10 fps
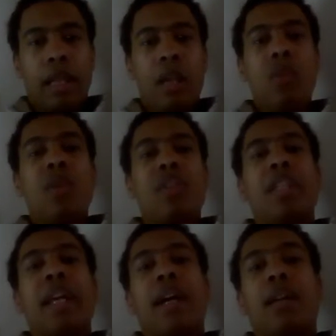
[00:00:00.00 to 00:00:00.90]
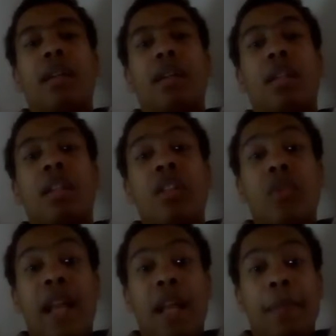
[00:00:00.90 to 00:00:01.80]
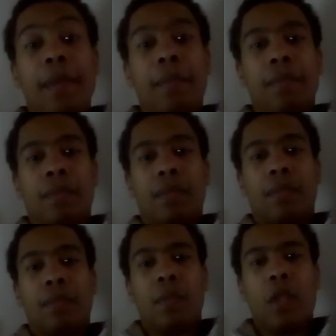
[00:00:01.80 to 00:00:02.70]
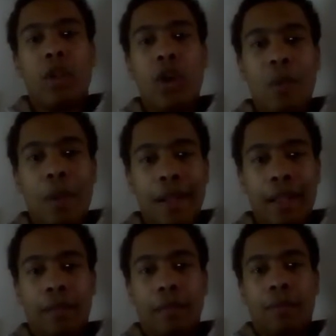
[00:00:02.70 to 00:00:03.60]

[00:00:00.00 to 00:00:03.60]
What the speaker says: And who was there to help them? Nobody.